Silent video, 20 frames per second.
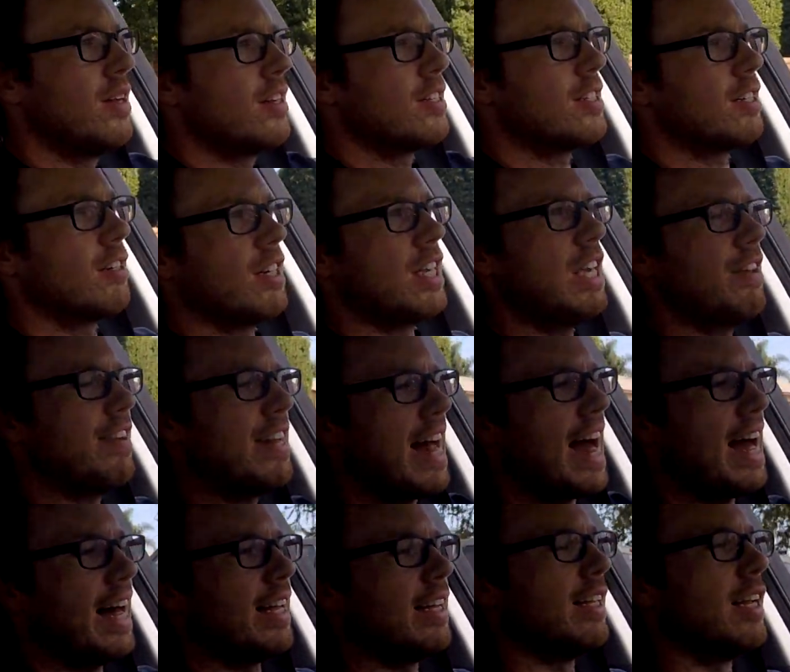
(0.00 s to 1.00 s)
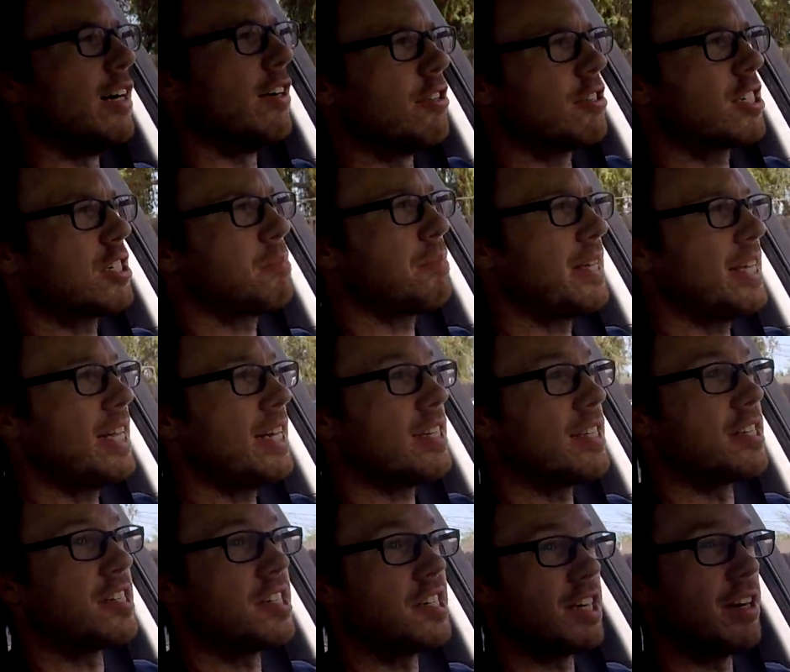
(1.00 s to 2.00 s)
So even at low speed,
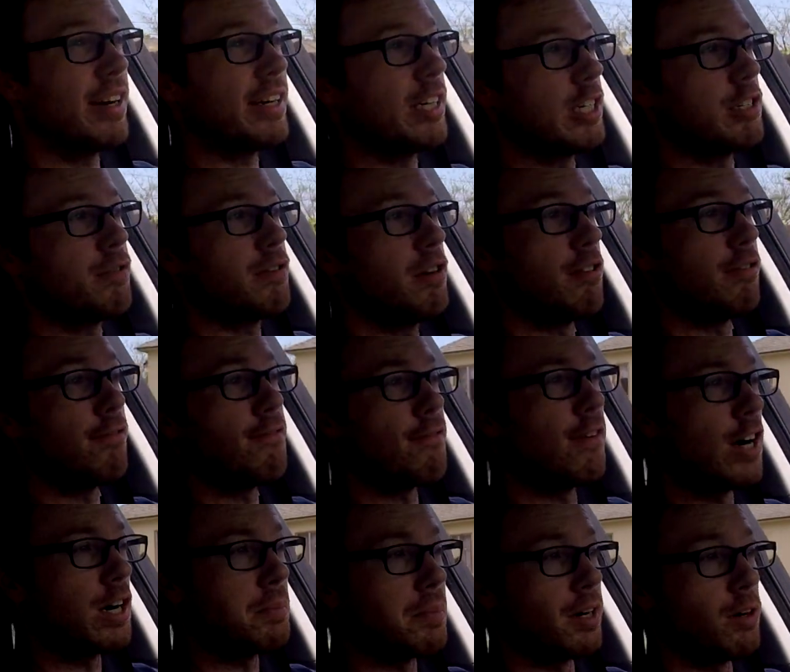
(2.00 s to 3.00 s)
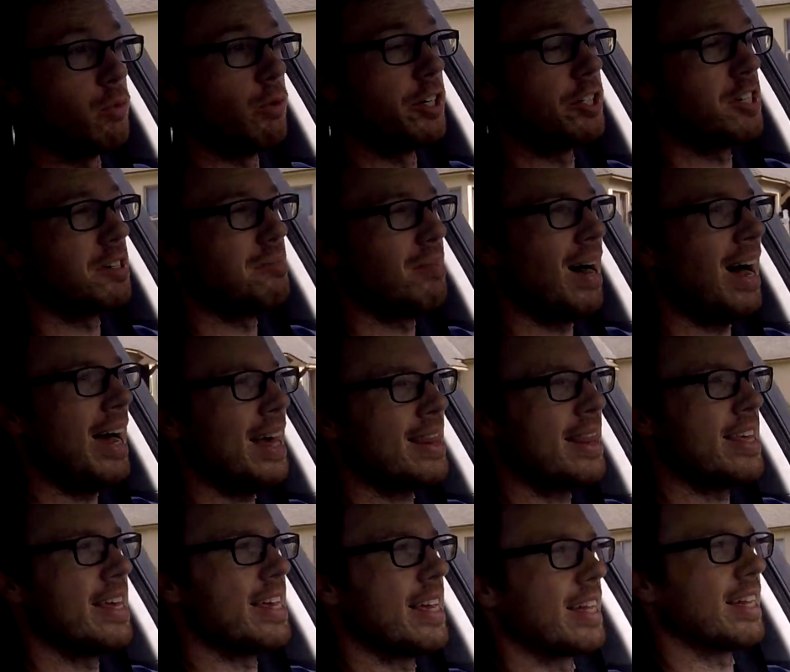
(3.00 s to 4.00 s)
the steering does feel firmer, which in my
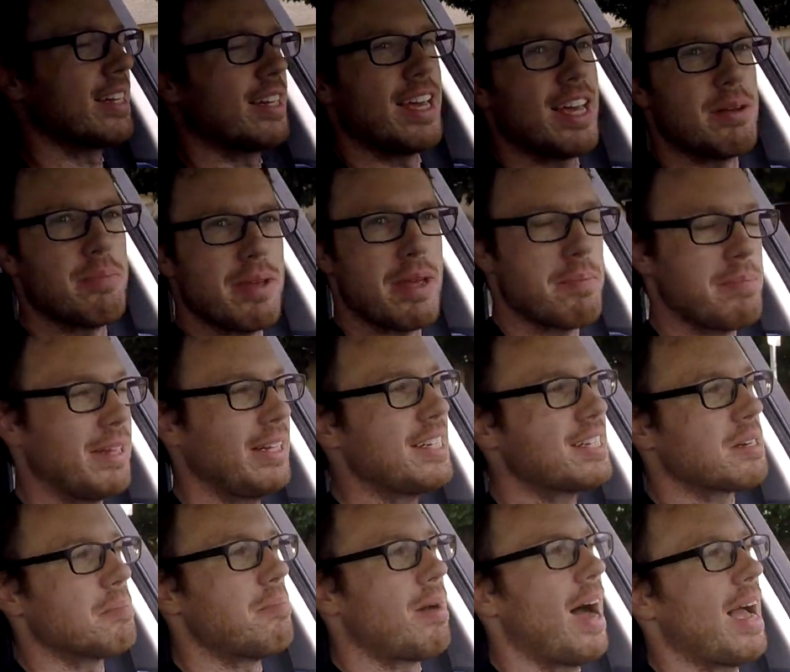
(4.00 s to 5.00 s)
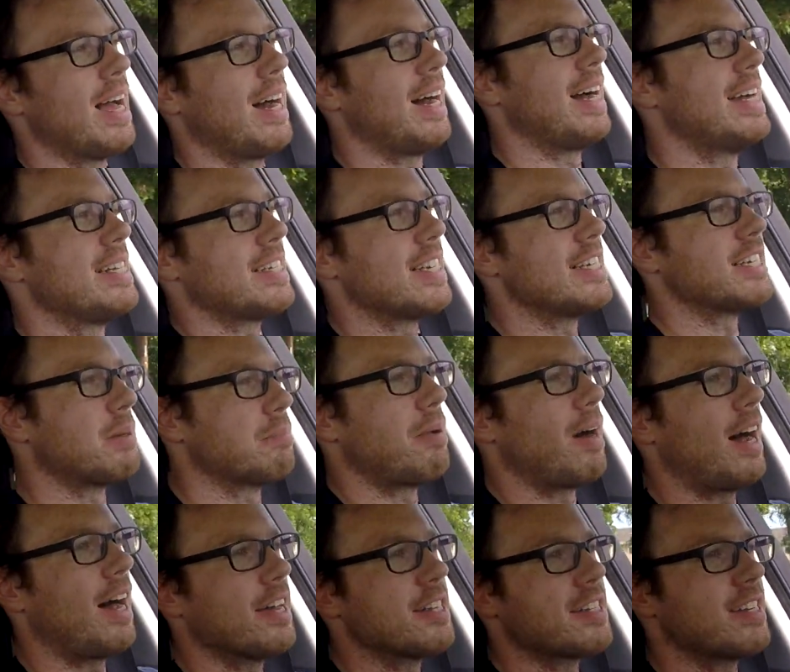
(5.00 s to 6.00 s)
thing, in at least in my eyes, is a
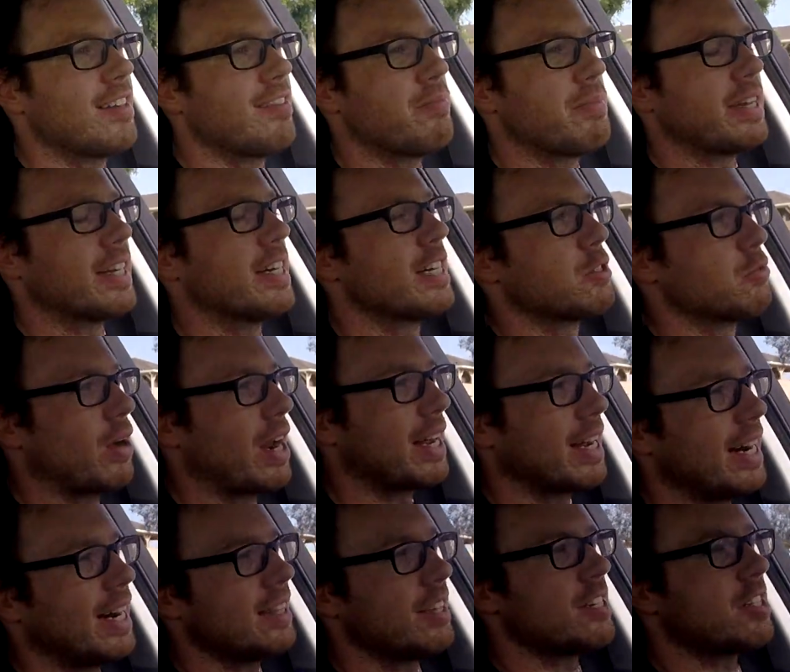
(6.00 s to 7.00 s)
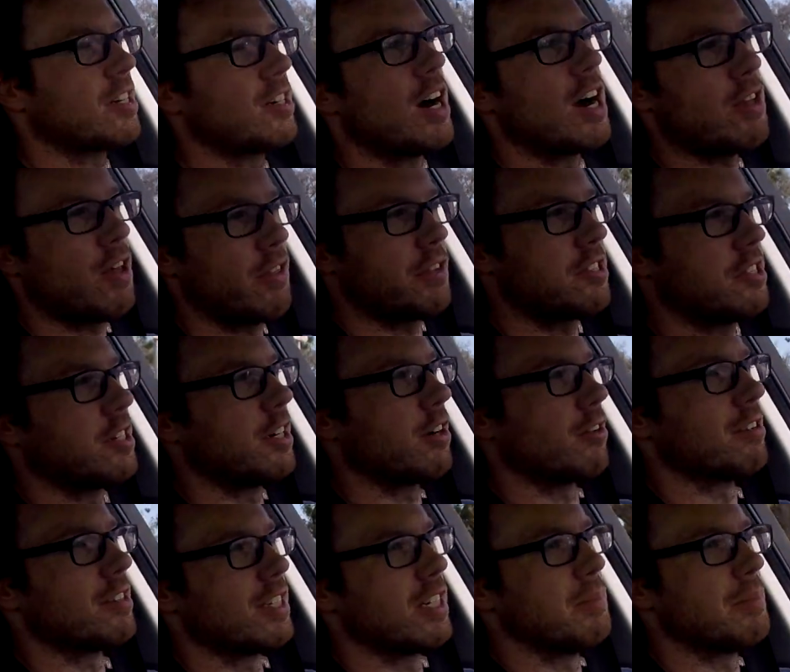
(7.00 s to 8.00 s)
positive, because when I got this car, I thought the steering
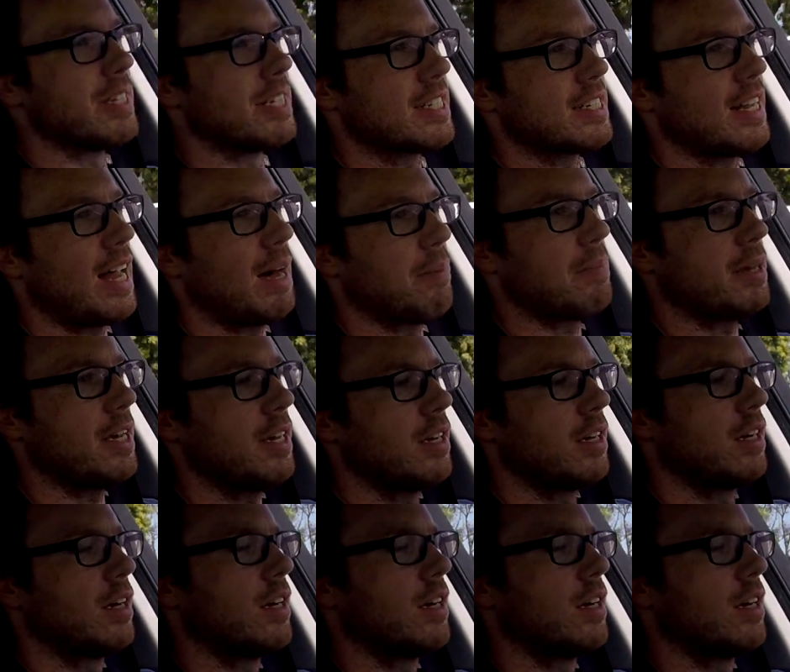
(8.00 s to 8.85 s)
was a little bit sloppy.